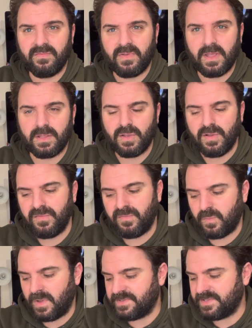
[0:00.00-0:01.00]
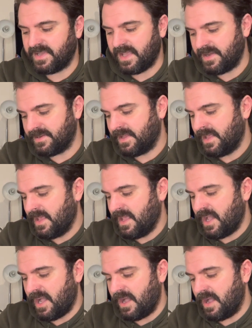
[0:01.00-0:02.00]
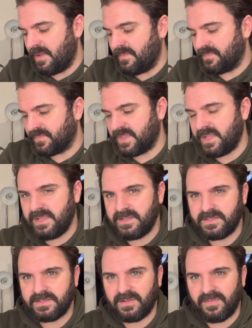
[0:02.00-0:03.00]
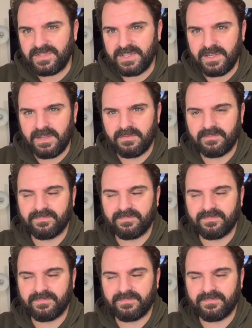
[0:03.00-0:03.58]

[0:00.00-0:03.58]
Van Gogh. Once again, these obviously,